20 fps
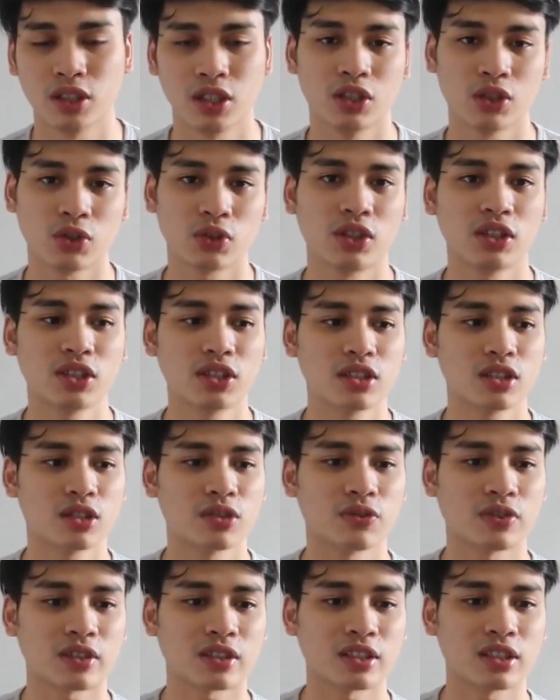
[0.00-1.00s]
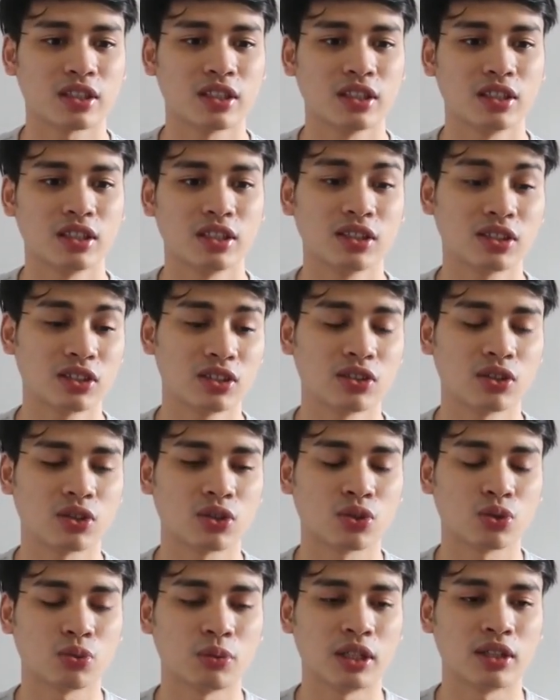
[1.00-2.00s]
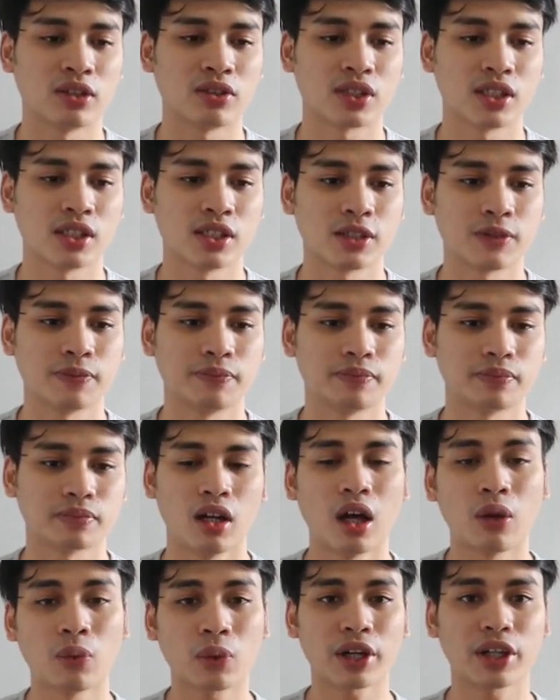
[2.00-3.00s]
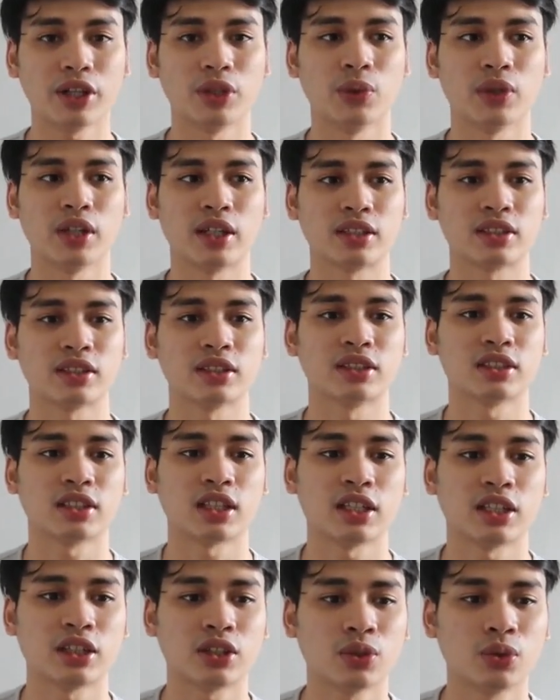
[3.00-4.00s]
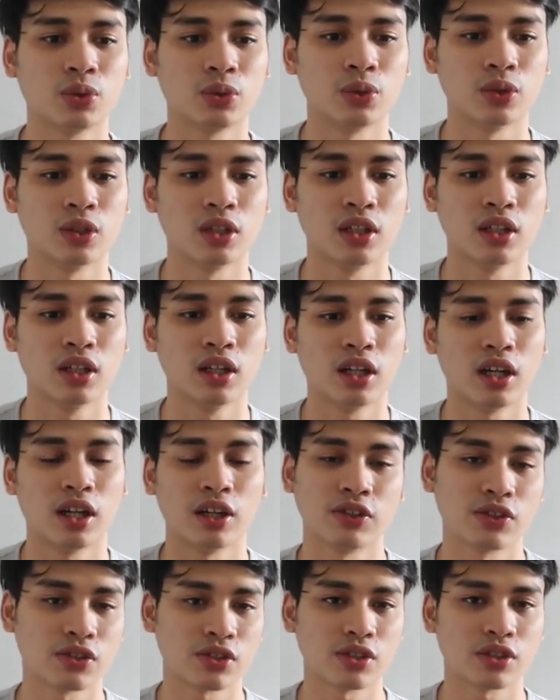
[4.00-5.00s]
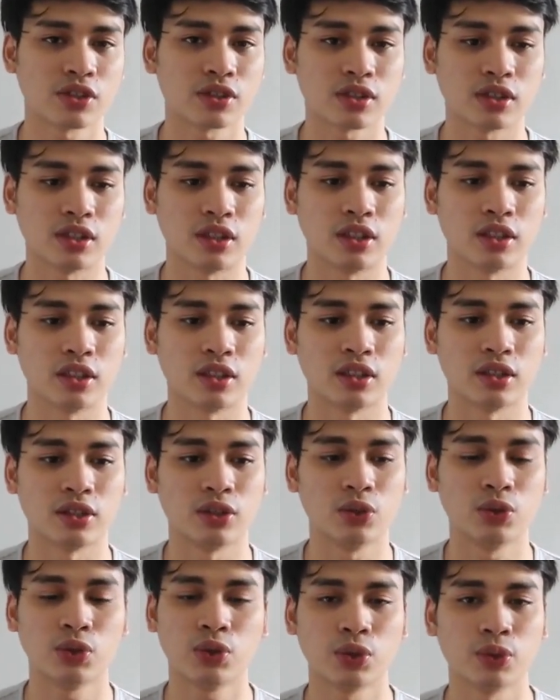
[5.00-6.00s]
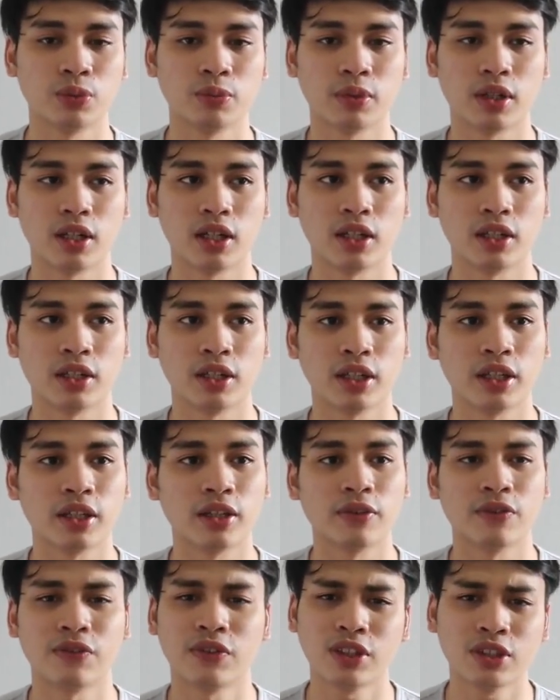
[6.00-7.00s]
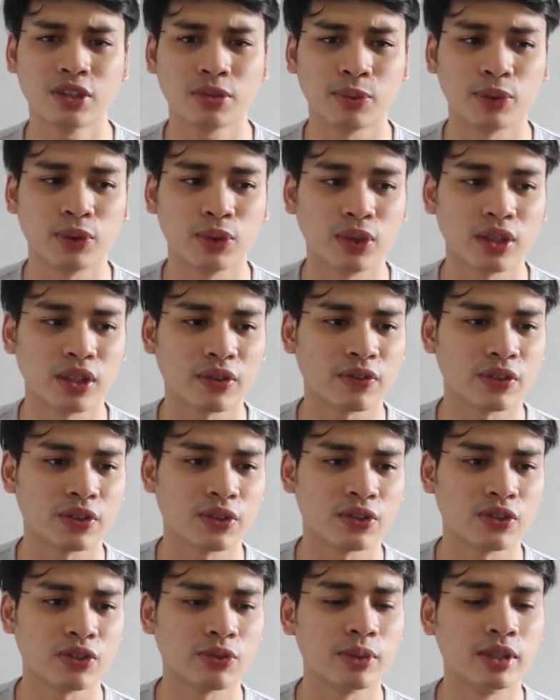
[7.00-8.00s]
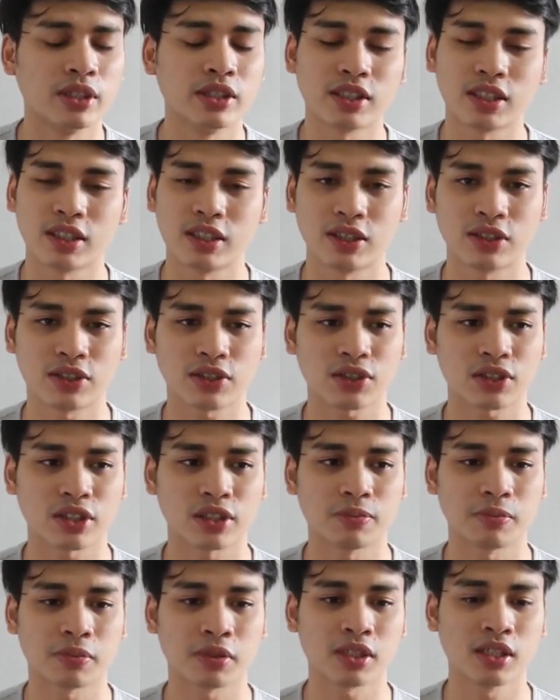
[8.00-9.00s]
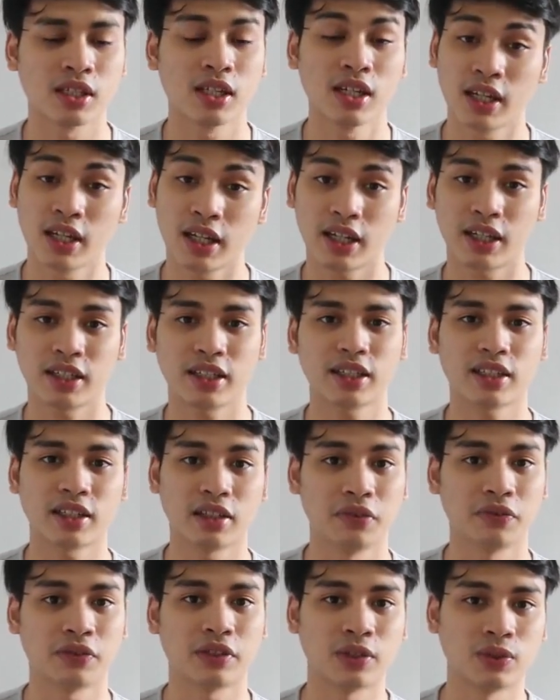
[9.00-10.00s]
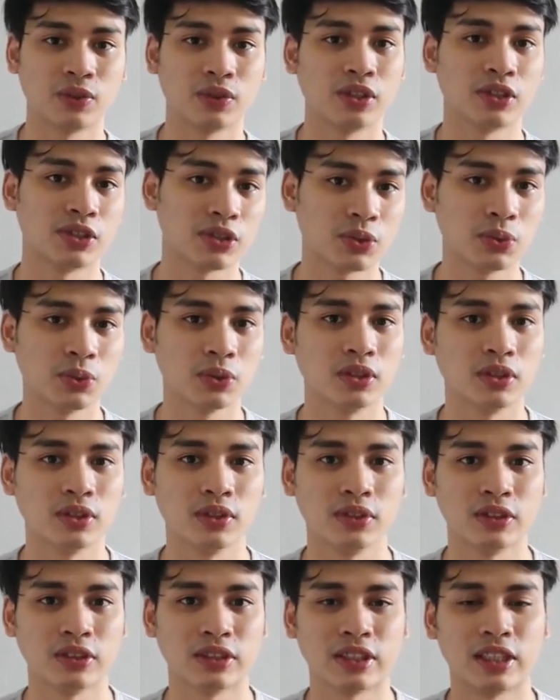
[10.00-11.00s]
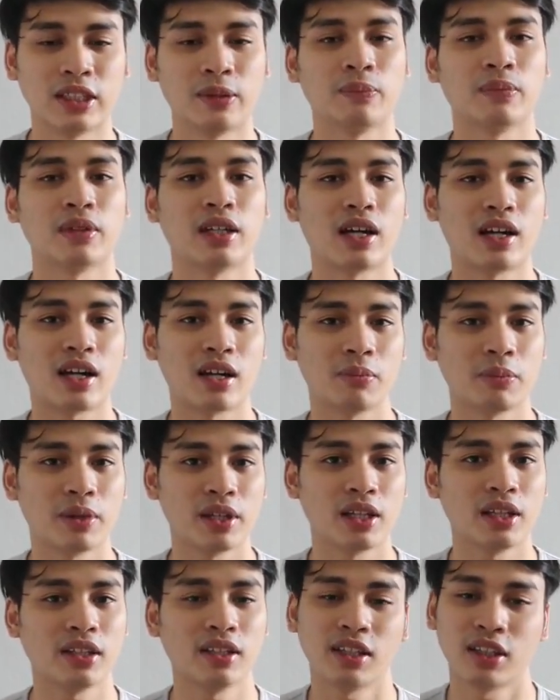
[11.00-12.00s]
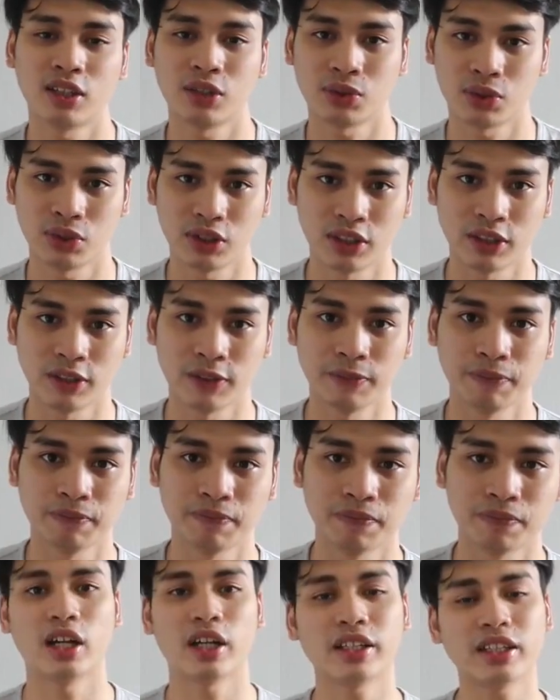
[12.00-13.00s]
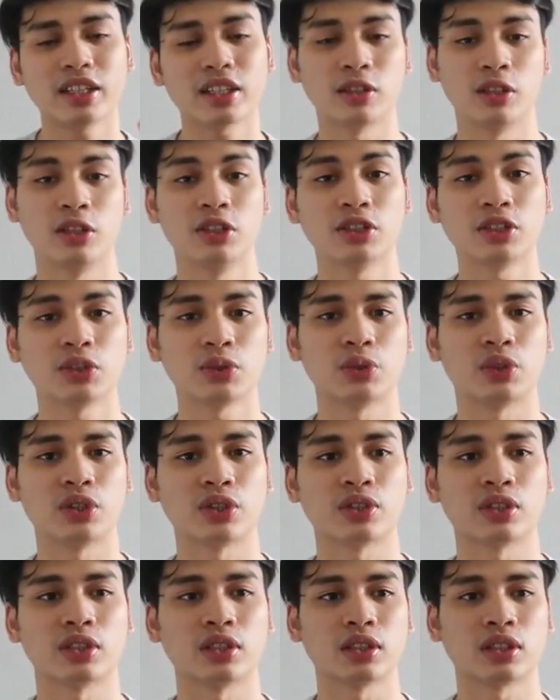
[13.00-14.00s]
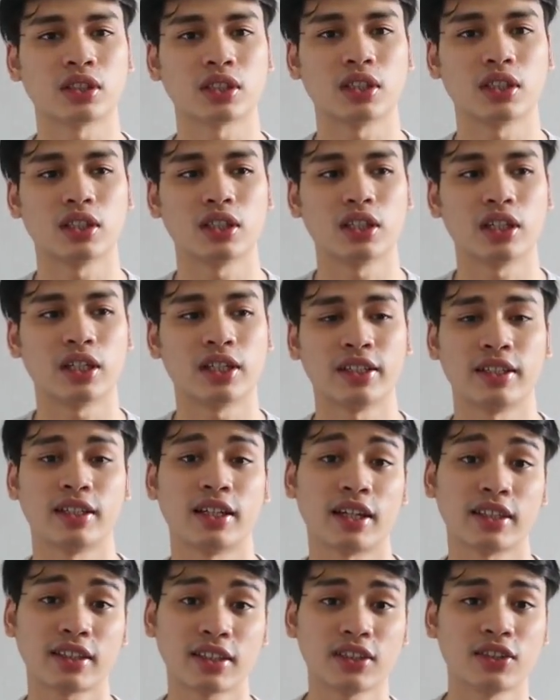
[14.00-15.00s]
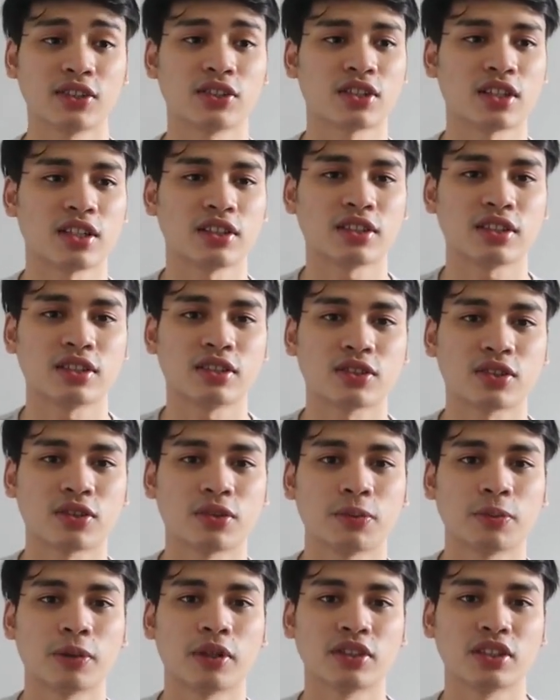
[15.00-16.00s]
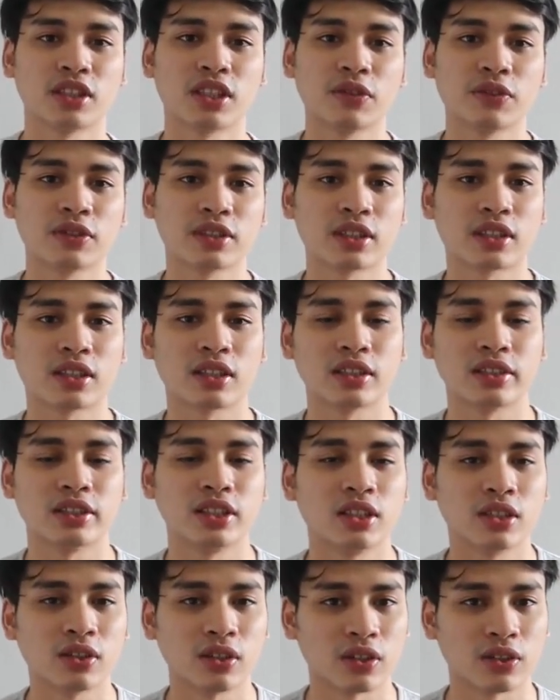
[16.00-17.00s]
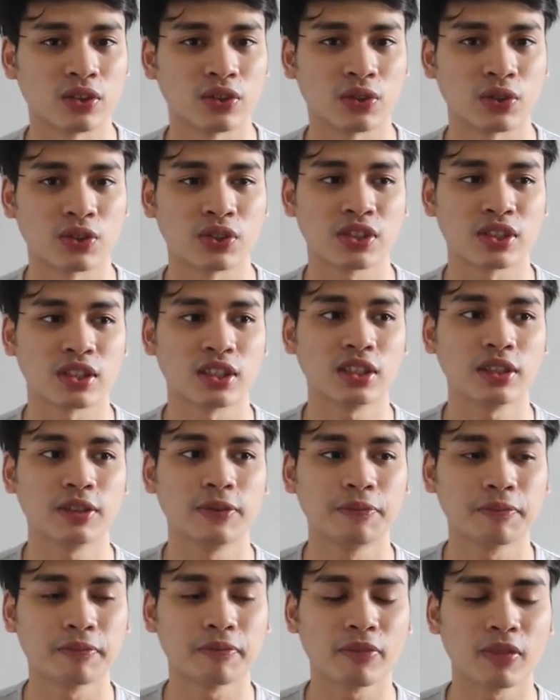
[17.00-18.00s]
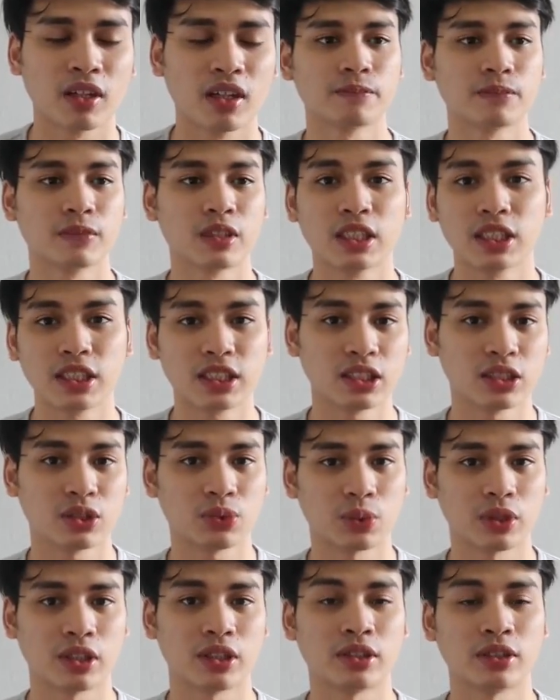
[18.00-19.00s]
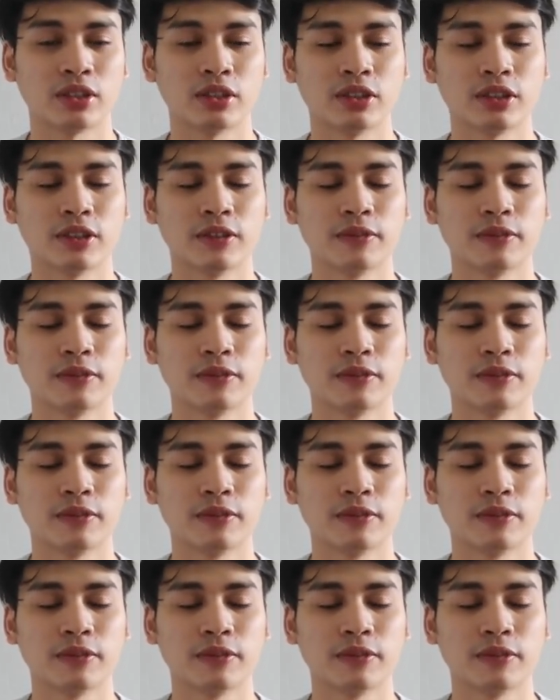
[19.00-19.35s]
So this intrigued my interest. And what I do next is I go and search in the YouTube and then Facebook advertisements and Instagrams, and then I found these two girls named Emily and Huyen. And then I listened to their talk. I attended their sessions on the positive psychology called North Star. This is what I heard.